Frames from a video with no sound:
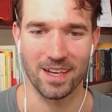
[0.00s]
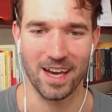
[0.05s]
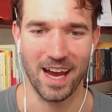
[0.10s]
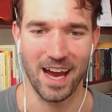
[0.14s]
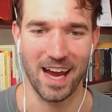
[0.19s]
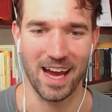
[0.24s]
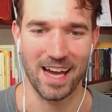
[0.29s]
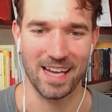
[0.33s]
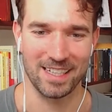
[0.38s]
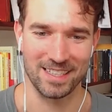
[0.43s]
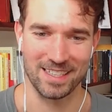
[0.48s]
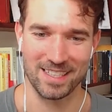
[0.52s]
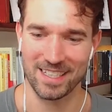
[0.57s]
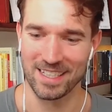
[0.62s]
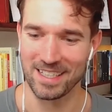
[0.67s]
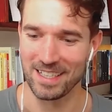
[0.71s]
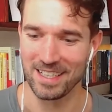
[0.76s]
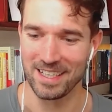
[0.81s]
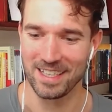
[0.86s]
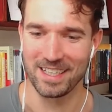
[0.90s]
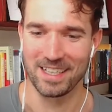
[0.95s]
And
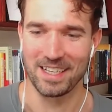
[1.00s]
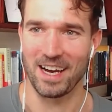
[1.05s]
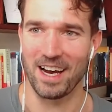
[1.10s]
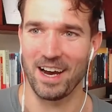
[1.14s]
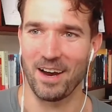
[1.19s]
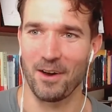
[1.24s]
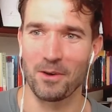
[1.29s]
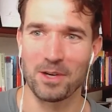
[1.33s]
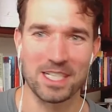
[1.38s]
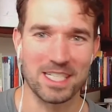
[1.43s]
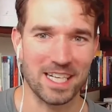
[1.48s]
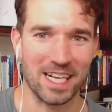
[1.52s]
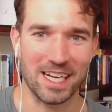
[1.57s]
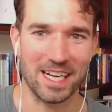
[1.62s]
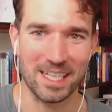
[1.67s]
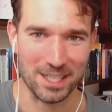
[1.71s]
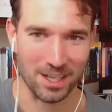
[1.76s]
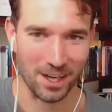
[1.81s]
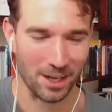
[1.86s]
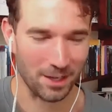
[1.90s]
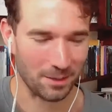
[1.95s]
I always think
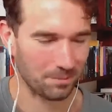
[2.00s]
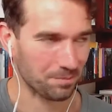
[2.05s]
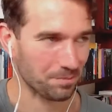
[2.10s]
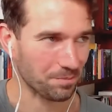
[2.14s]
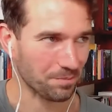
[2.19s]
it's like